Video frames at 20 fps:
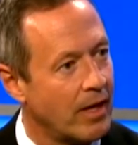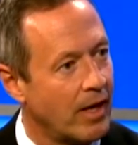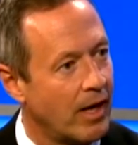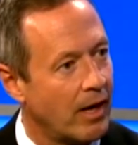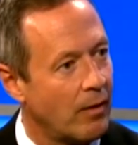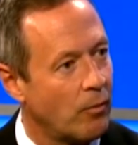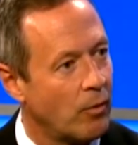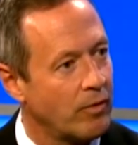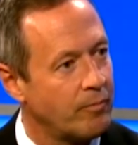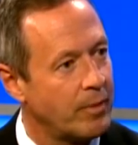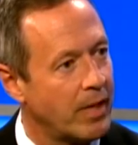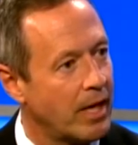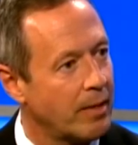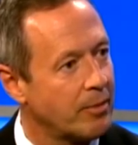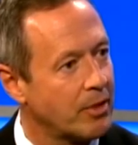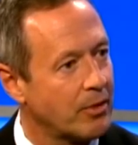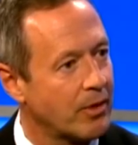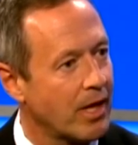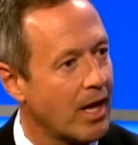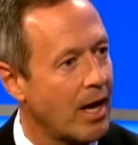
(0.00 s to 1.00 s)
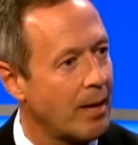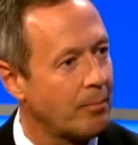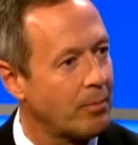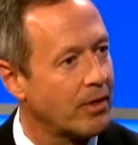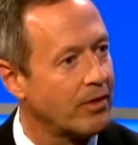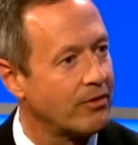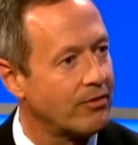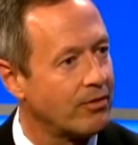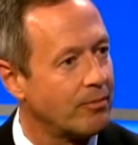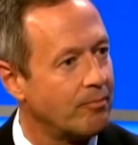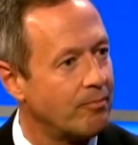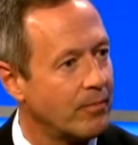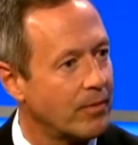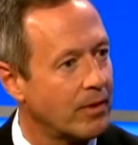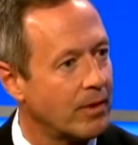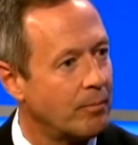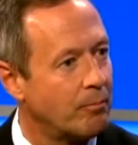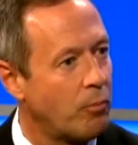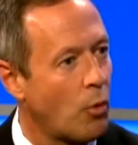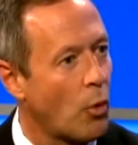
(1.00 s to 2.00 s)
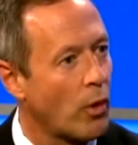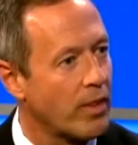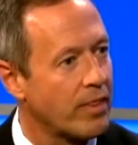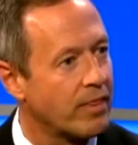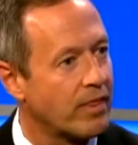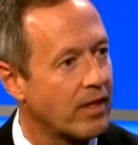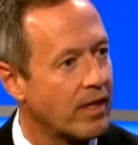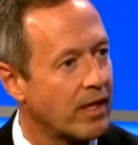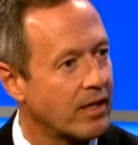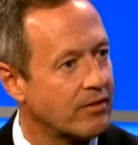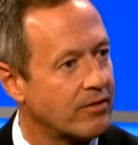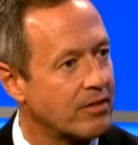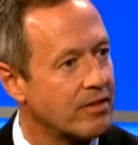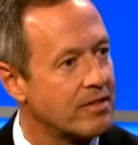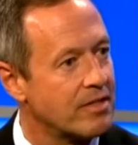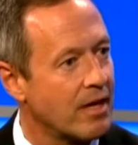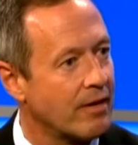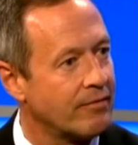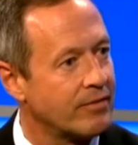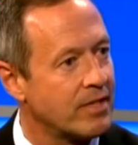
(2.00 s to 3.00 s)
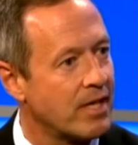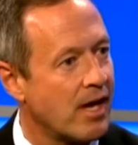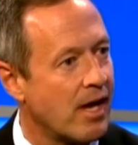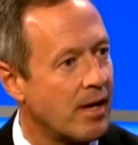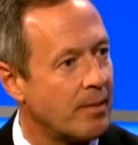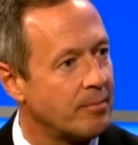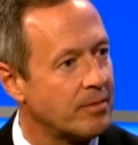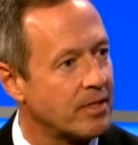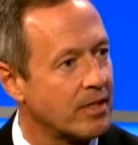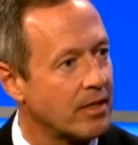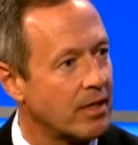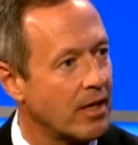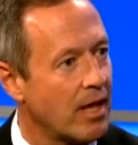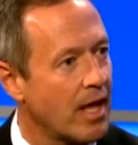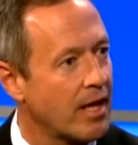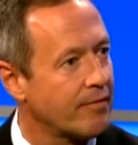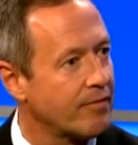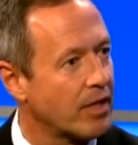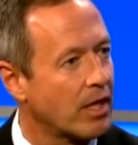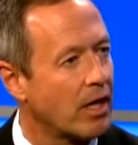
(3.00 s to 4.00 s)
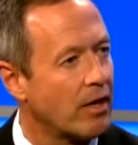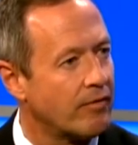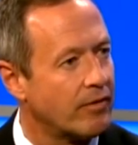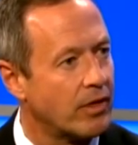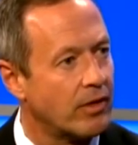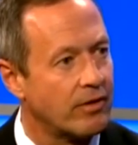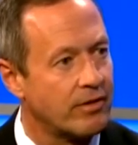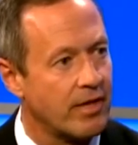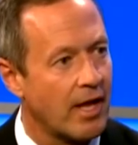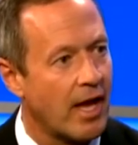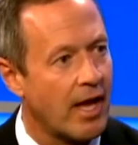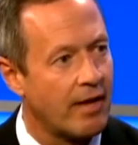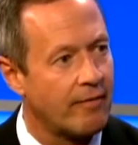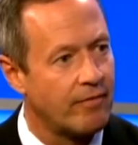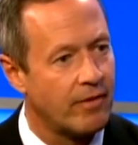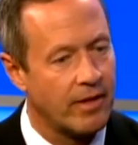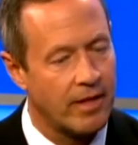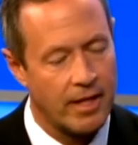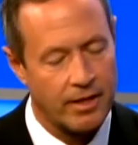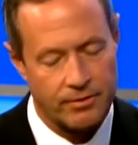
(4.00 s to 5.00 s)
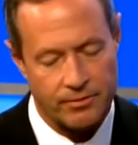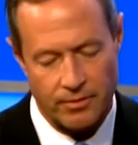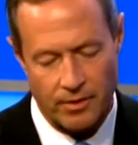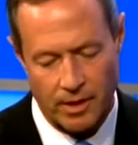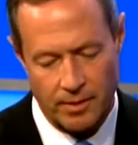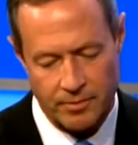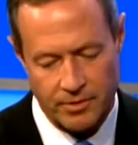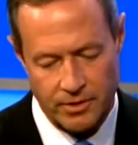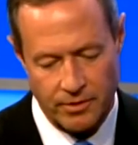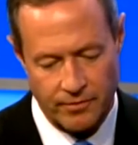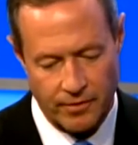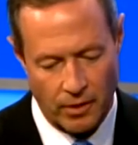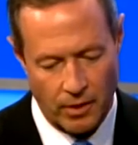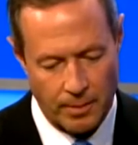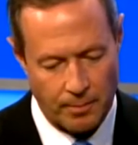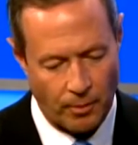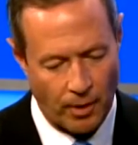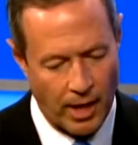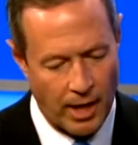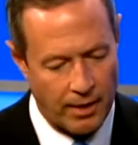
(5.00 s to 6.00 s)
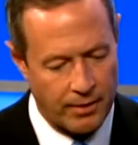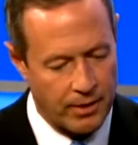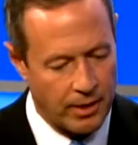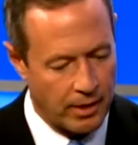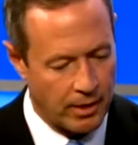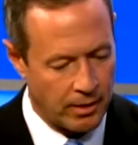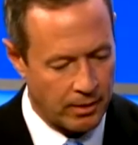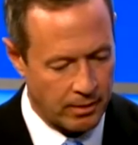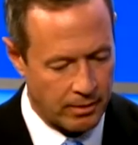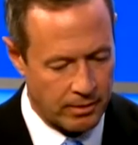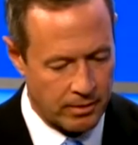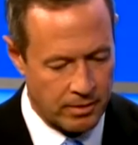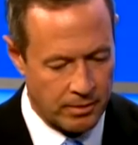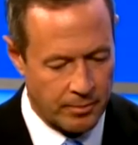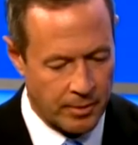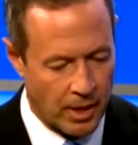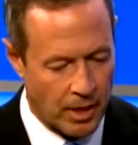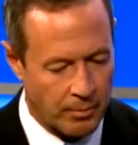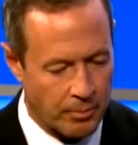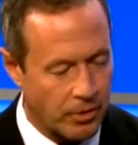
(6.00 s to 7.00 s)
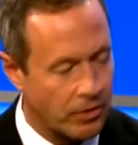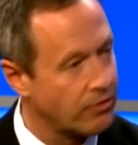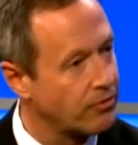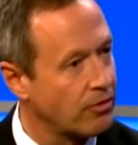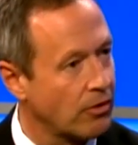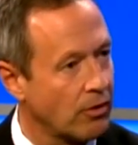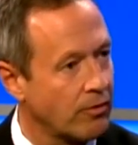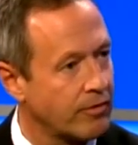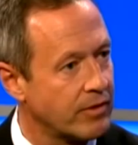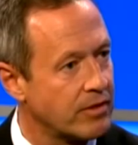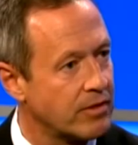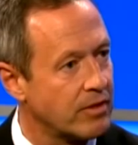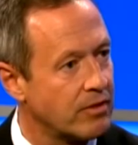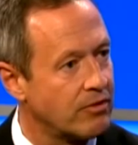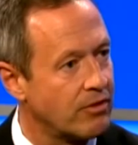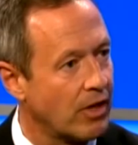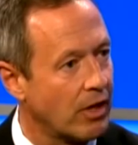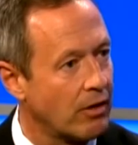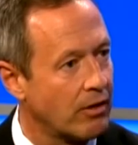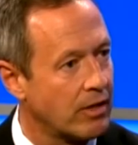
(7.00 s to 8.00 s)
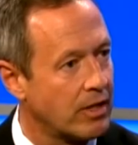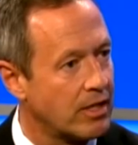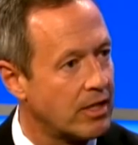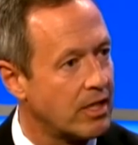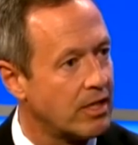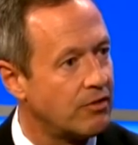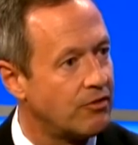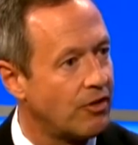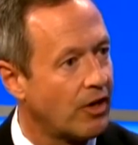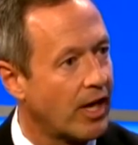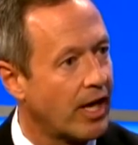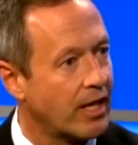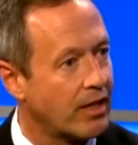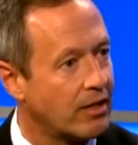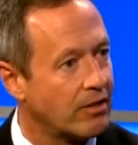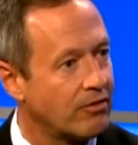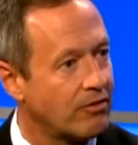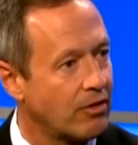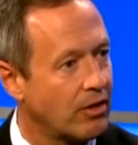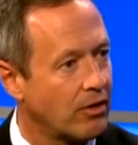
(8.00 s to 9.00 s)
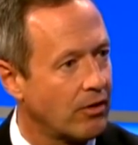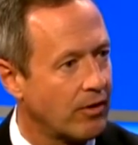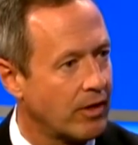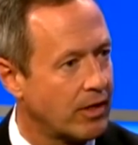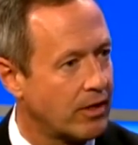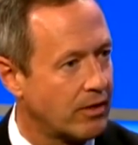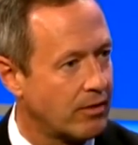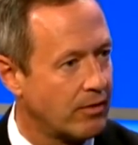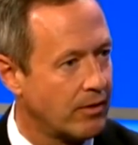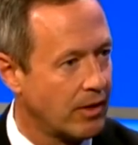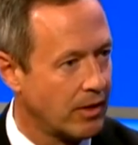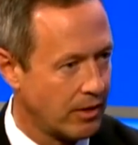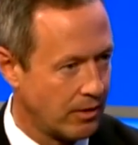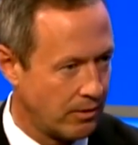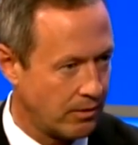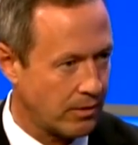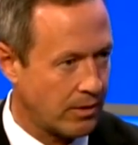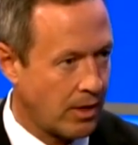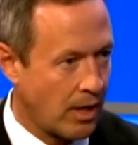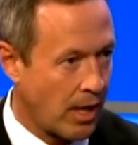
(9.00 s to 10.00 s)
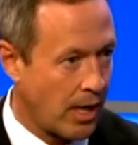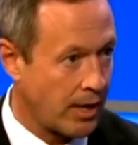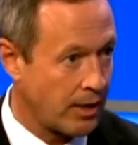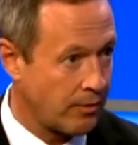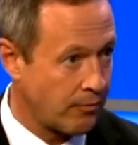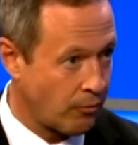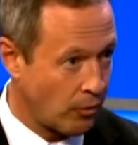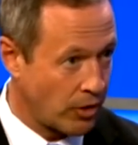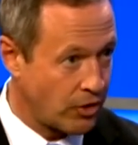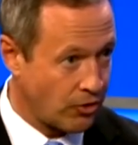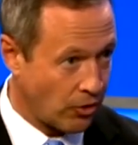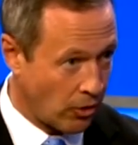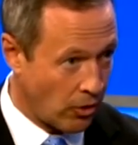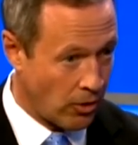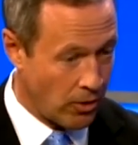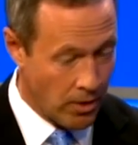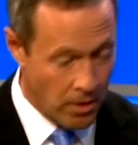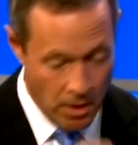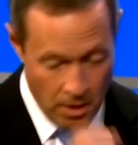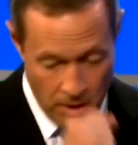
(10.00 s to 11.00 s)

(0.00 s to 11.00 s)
We've been able to accomplish some important things in tough times, and a lot of the governors have, and that's why I'm so very proud to be able to serve as the chair of the DGA this year and to kind of return,